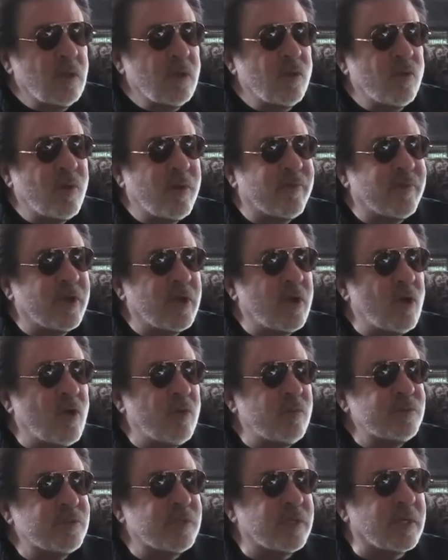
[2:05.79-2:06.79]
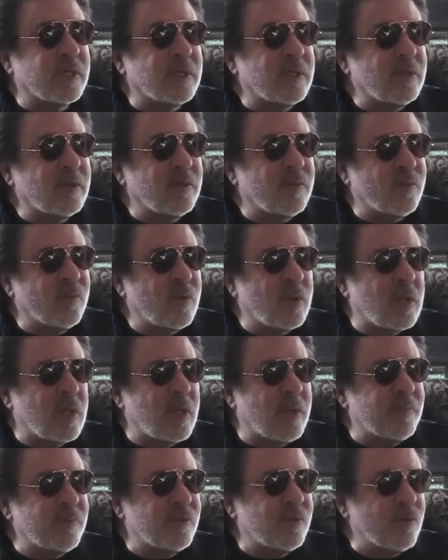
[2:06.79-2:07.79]
Do I ever get homesick?
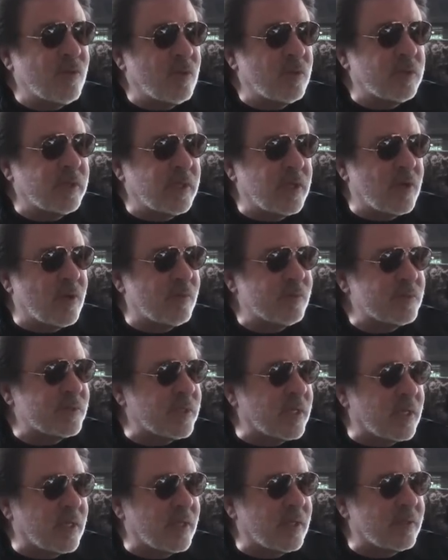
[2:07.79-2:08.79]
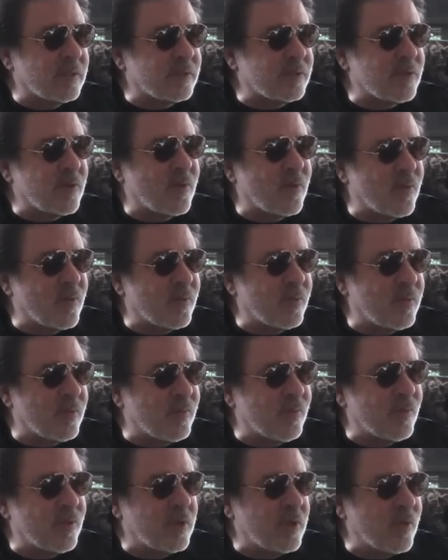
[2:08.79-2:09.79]
Well, I'm too old to get homesick, so
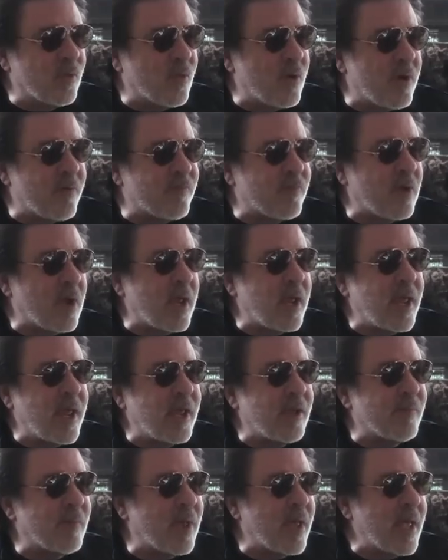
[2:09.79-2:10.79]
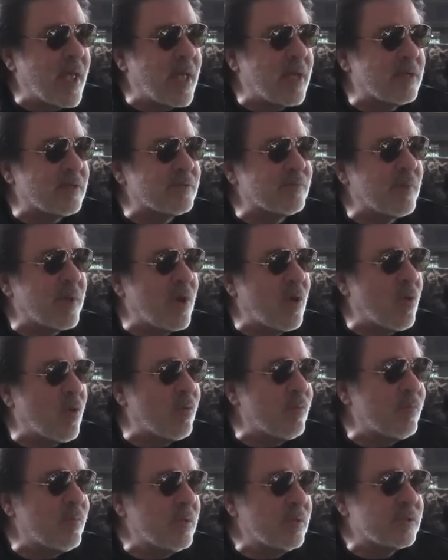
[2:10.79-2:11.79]
really wherever I hang my hat is my
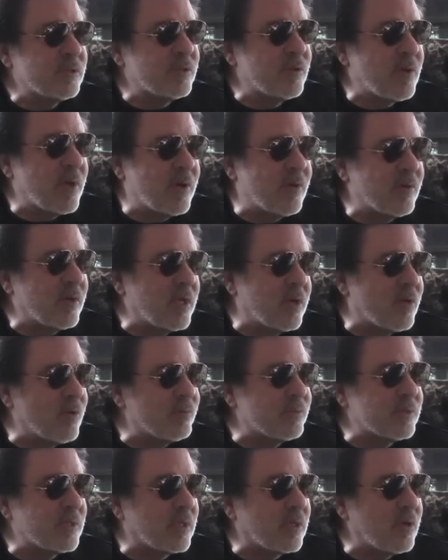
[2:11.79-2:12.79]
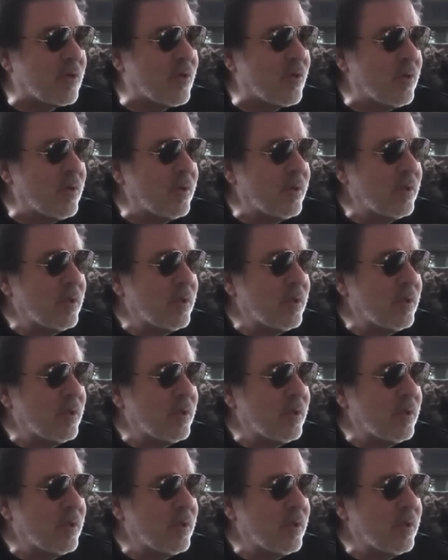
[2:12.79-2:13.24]
home, so I don't get homesick, no.